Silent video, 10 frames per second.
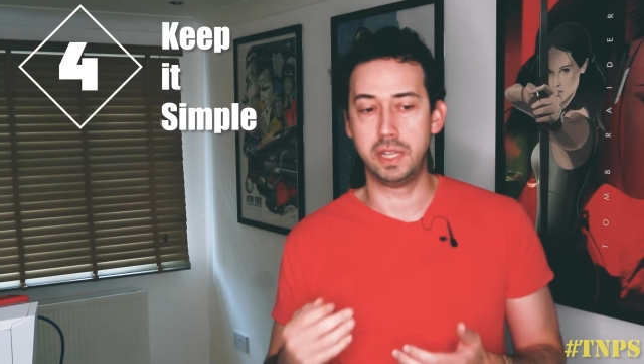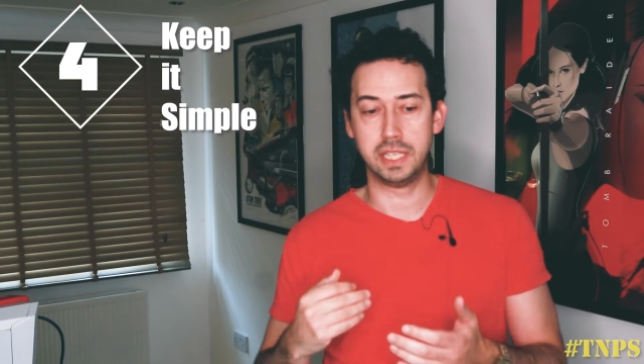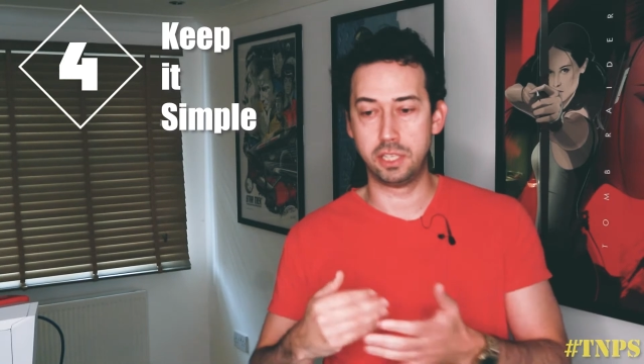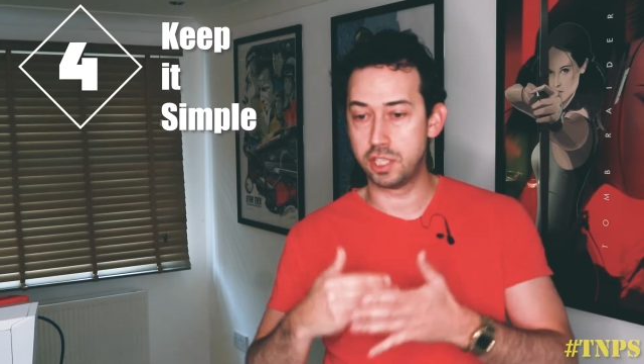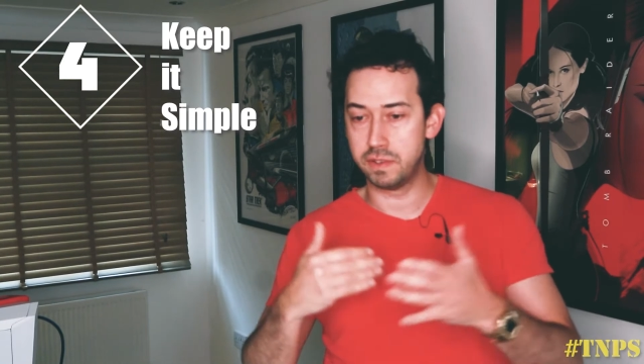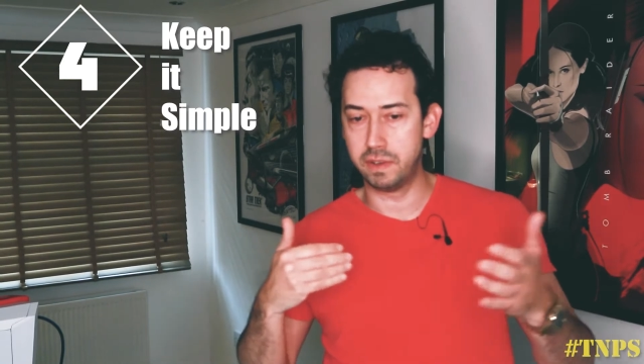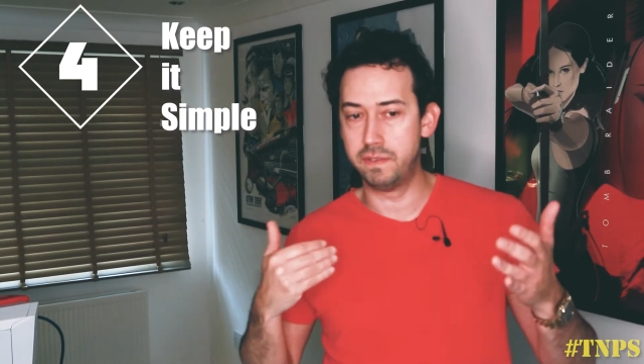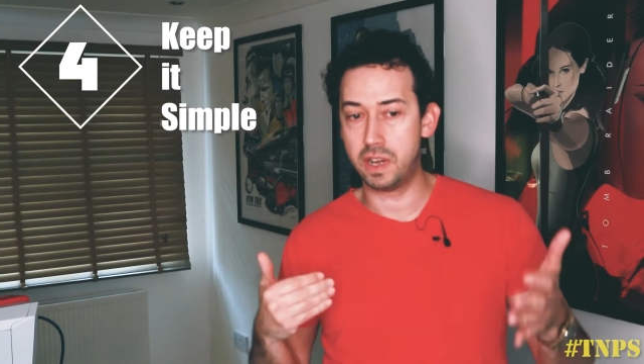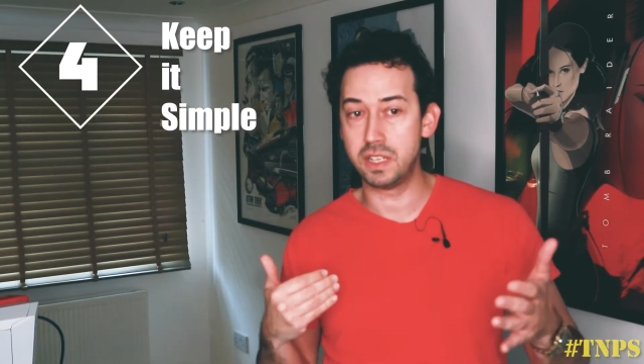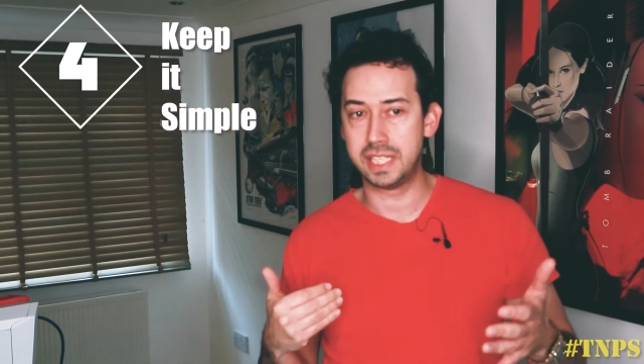there's lots of
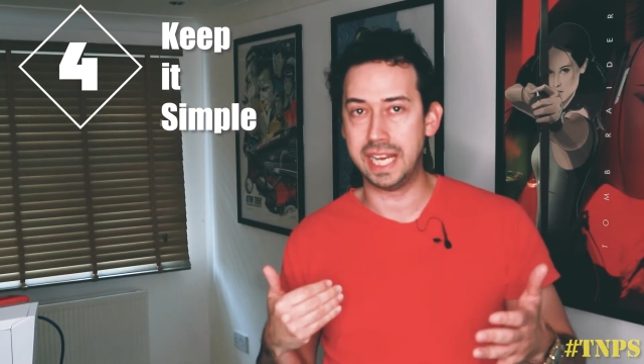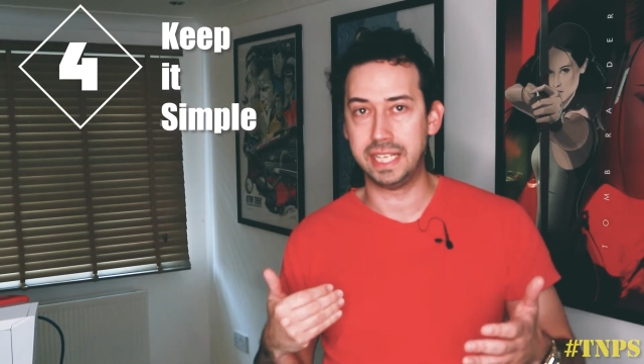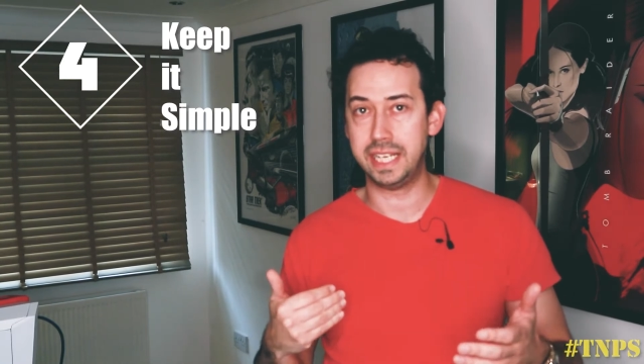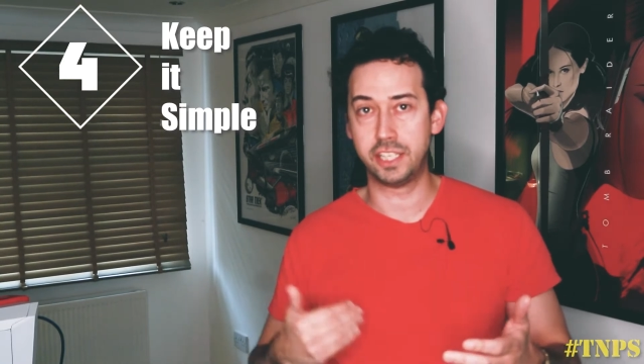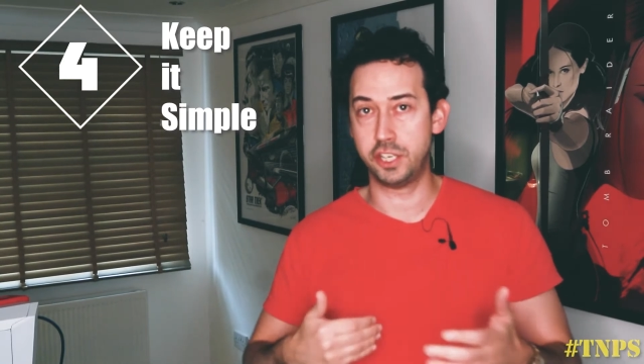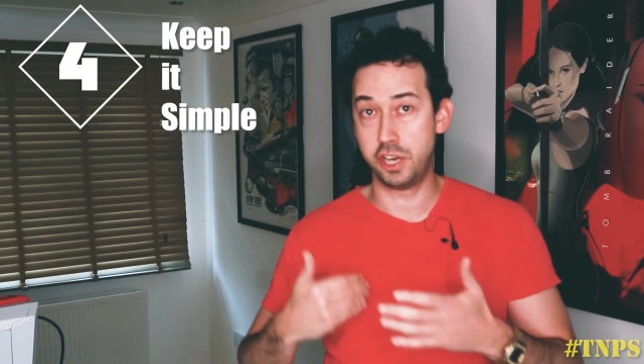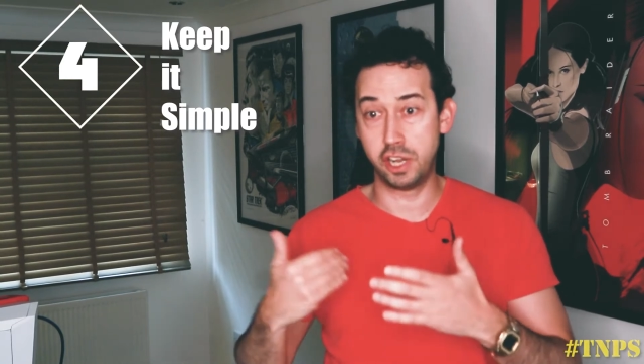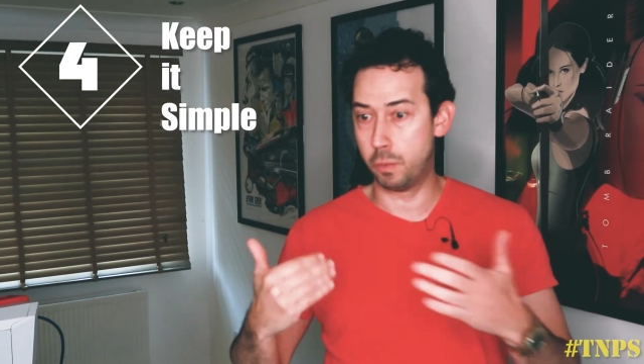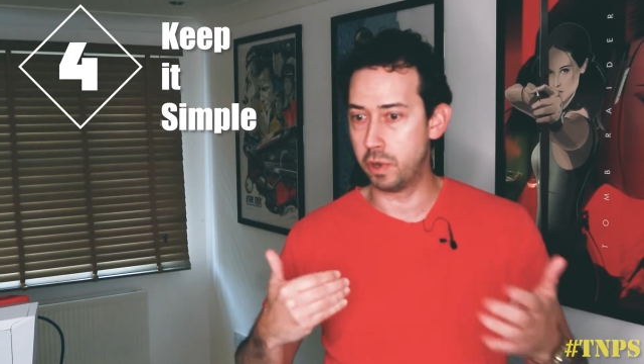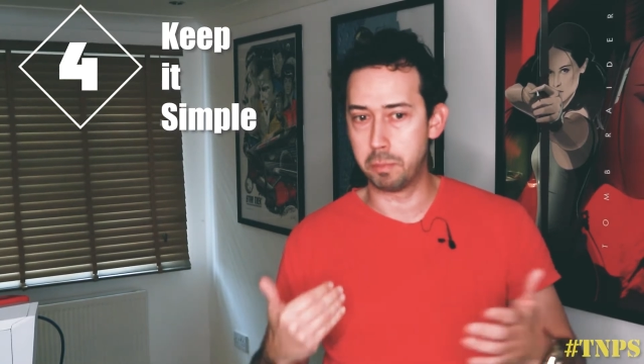advanced techniques that you're going
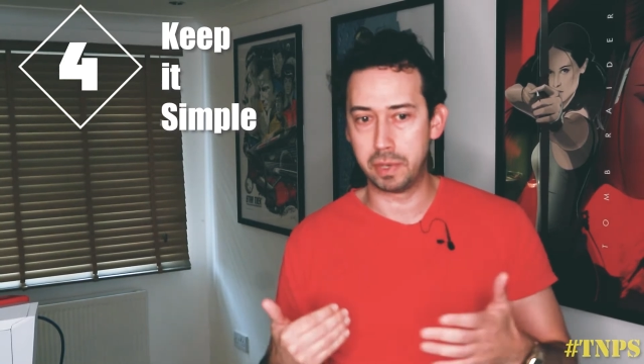to want to